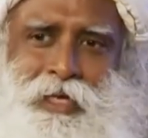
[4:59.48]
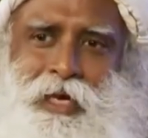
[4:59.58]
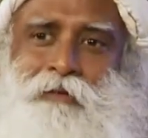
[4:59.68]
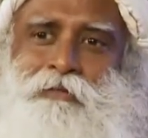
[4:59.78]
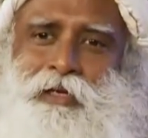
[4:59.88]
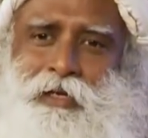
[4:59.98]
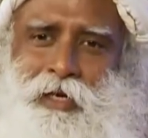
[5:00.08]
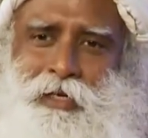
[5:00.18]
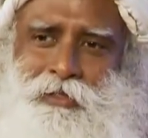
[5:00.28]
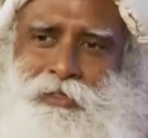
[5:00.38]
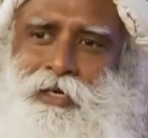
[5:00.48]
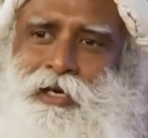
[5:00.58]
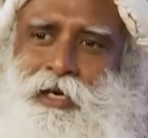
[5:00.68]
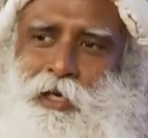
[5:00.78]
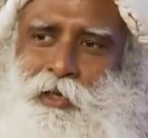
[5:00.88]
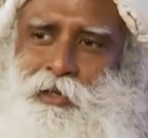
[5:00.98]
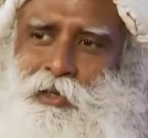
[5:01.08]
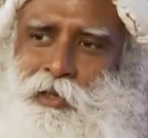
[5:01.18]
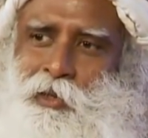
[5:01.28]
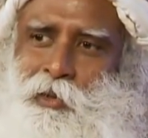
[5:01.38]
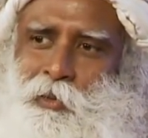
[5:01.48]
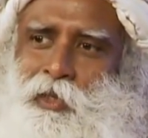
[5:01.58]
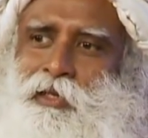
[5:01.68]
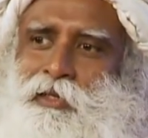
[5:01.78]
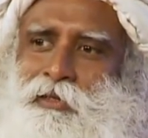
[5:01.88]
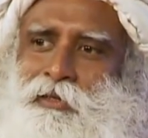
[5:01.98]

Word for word: Every day struggling with